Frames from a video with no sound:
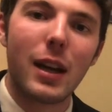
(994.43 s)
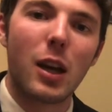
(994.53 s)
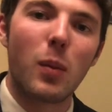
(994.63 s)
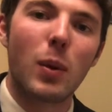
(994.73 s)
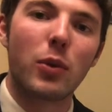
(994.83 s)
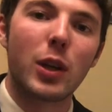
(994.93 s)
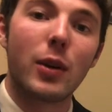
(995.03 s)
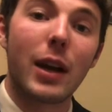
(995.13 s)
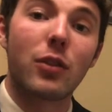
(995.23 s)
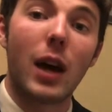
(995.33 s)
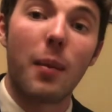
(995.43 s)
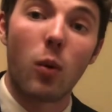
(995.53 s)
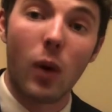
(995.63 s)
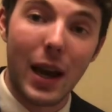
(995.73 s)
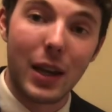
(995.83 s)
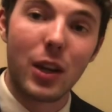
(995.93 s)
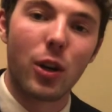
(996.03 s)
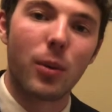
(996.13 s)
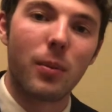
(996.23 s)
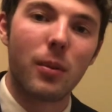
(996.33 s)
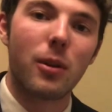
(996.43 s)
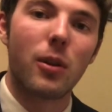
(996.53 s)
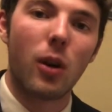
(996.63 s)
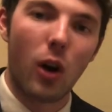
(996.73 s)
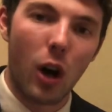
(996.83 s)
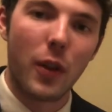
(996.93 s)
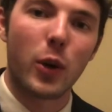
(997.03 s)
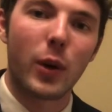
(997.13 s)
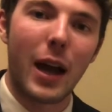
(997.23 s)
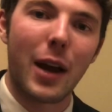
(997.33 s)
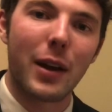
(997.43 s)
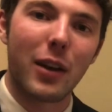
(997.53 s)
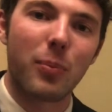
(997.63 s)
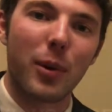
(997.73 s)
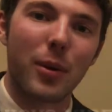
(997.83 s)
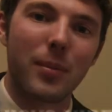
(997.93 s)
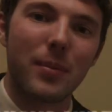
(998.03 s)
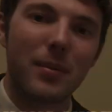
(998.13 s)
and we will see you next time right here on The Gridiron Expert.